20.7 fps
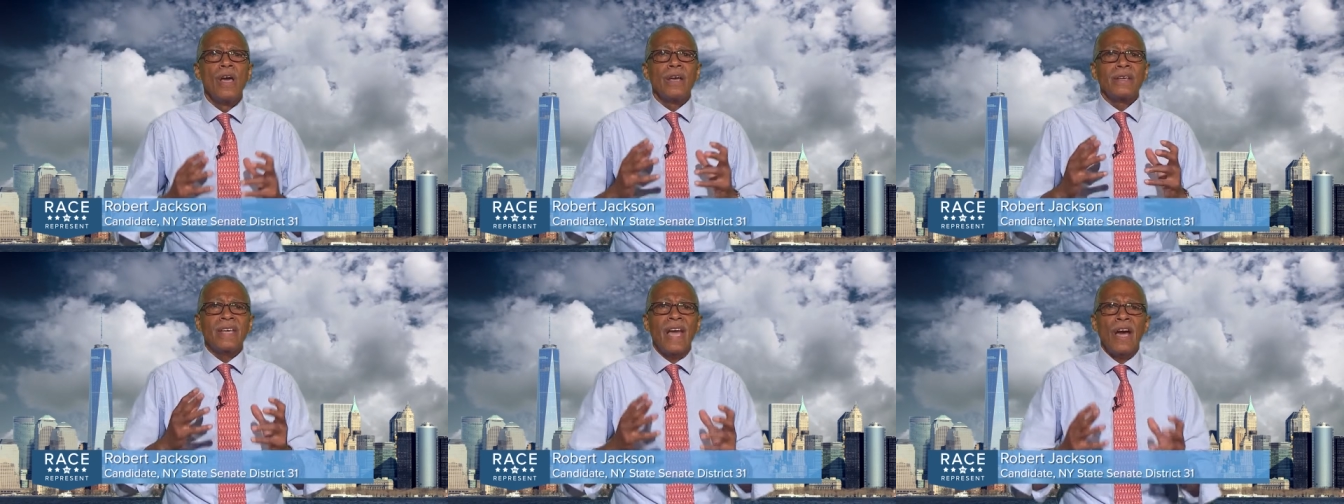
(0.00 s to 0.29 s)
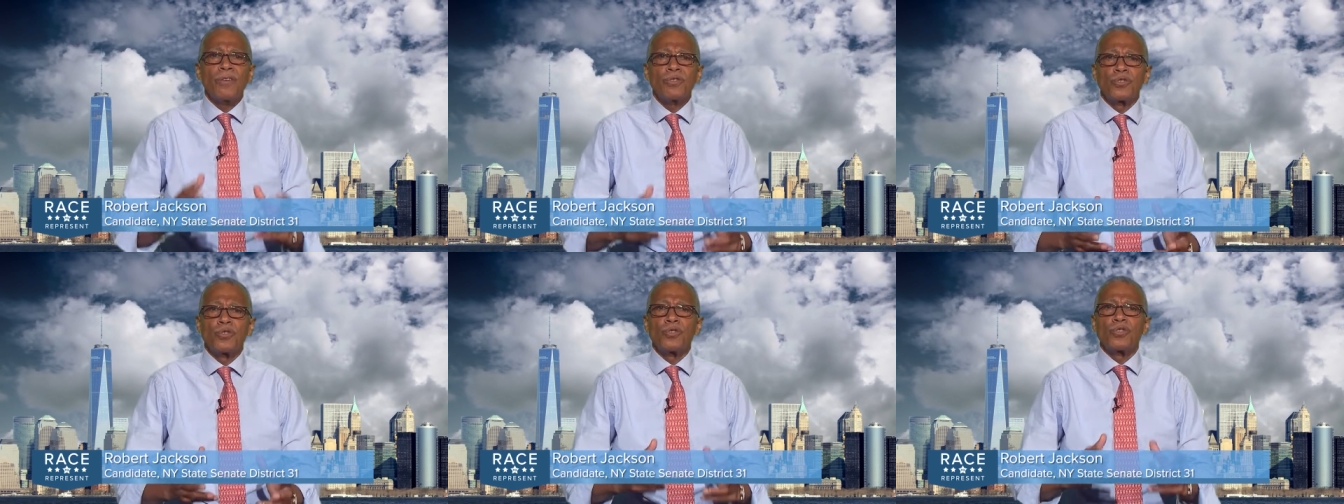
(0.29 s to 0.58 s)

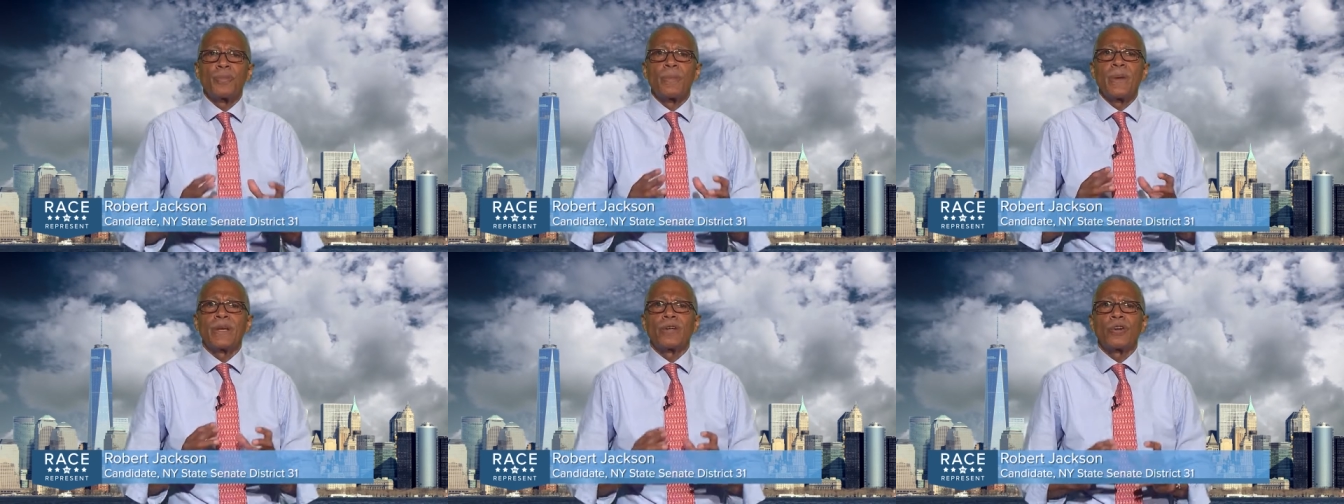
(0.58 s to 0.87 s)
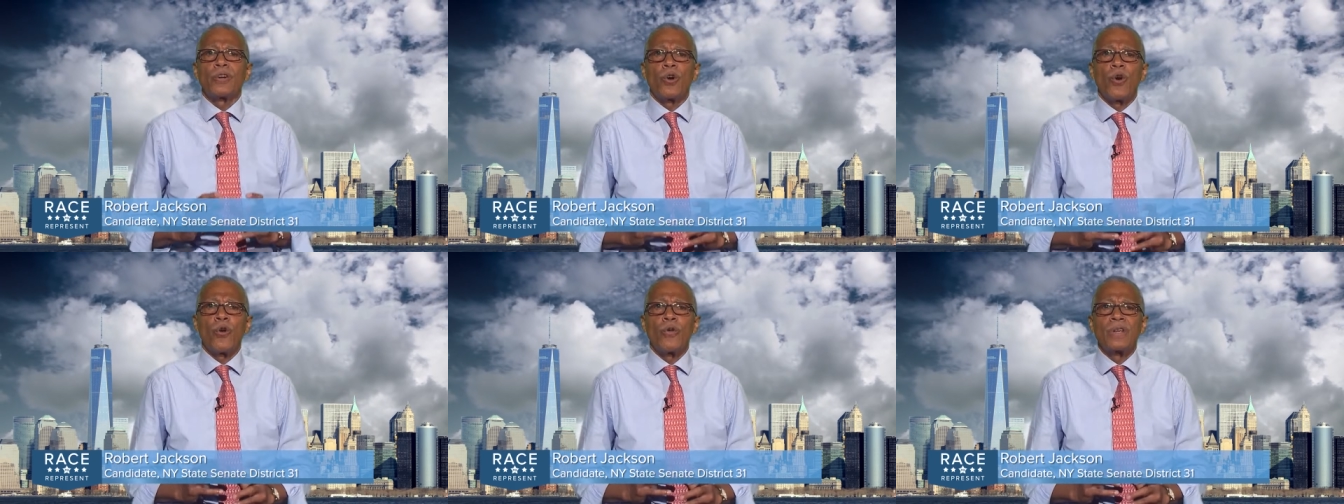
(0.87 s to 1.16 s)
Council
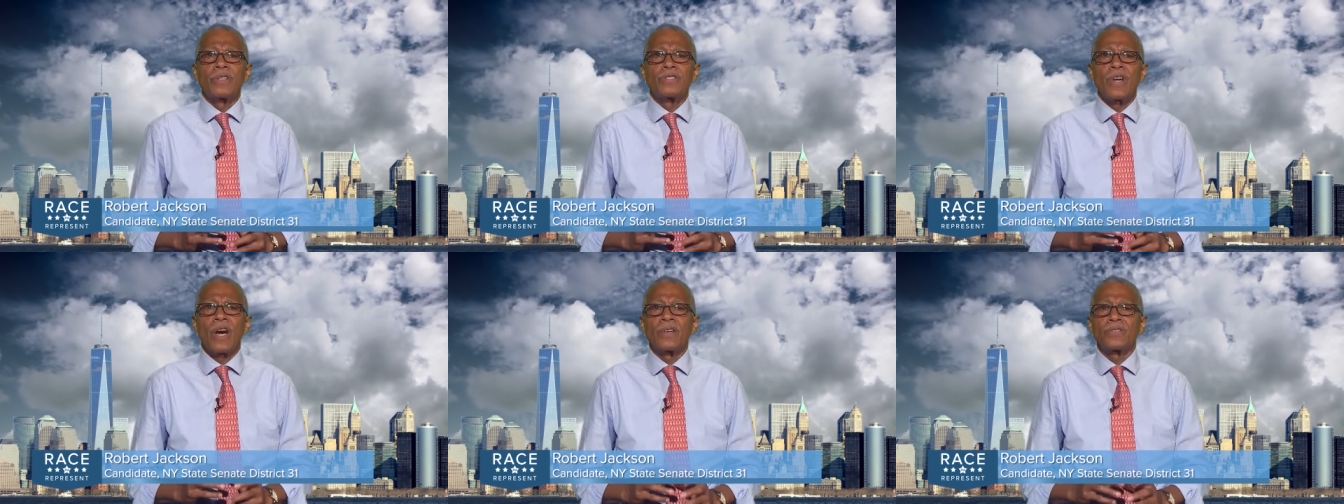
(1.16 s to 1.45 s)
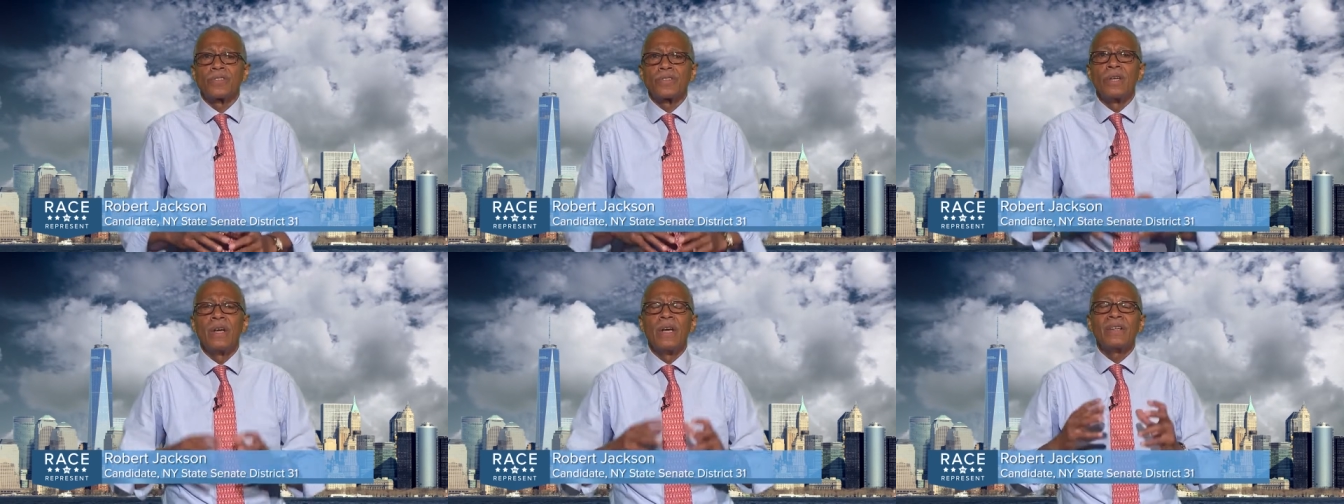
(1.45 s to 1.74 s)
Speaker Corey
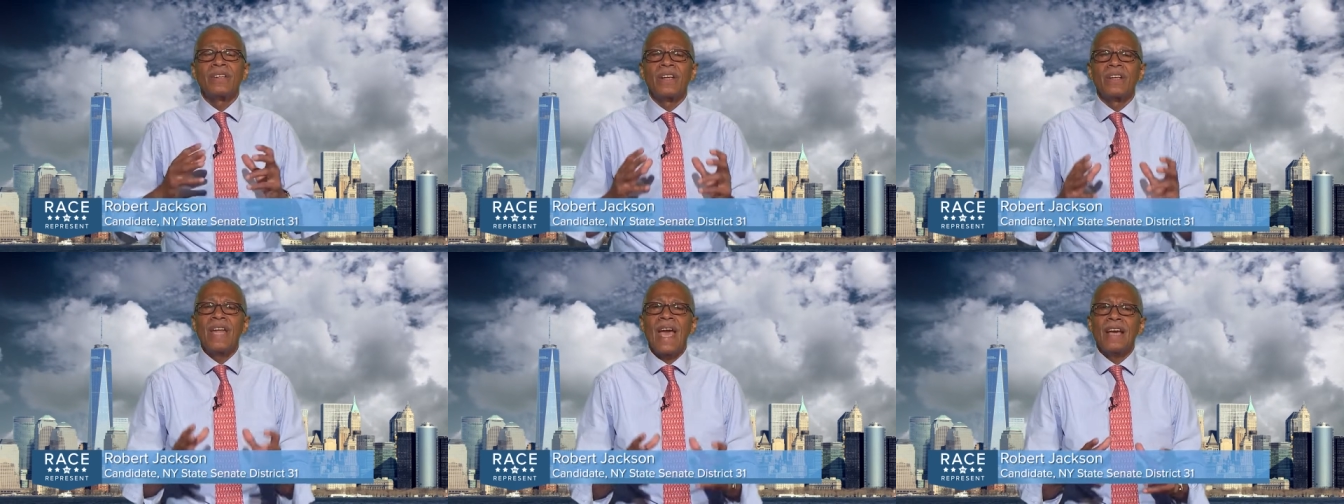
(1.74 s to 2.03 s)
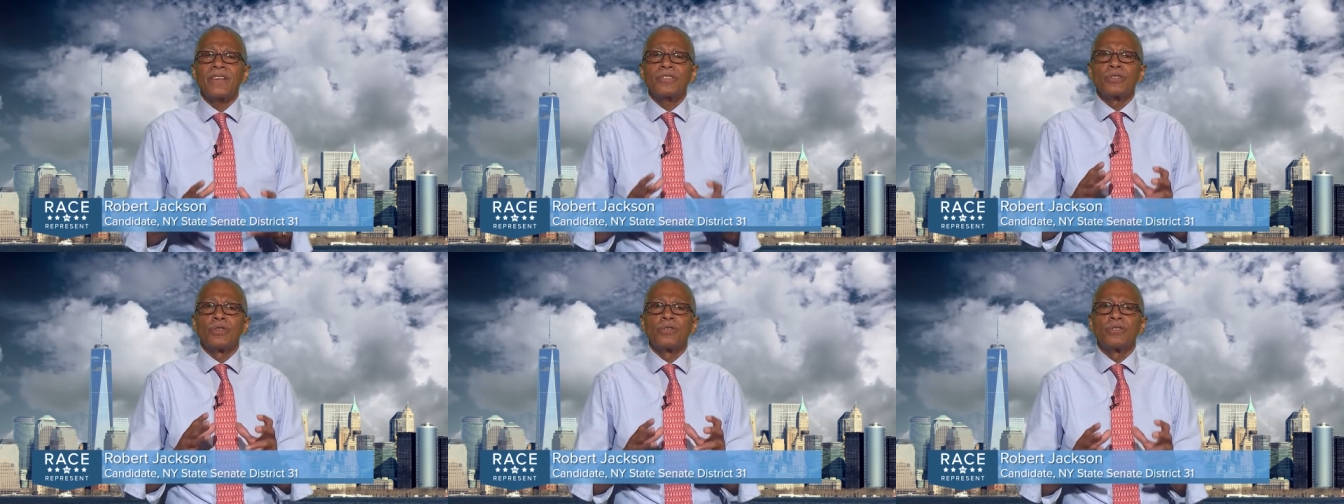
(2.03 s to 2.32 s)
Johnson, the
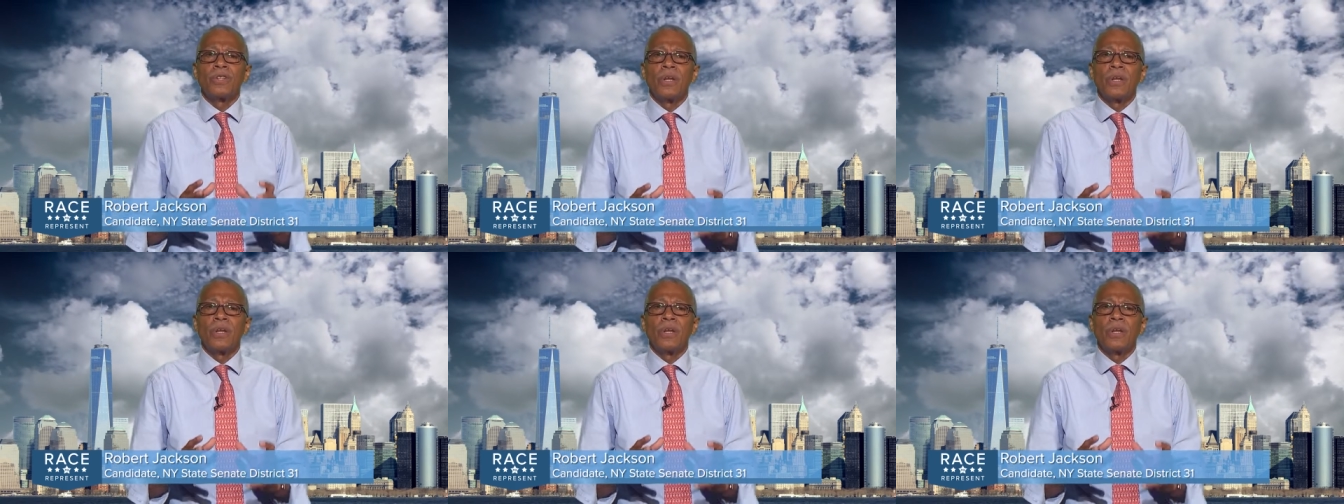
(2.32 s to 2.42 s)
National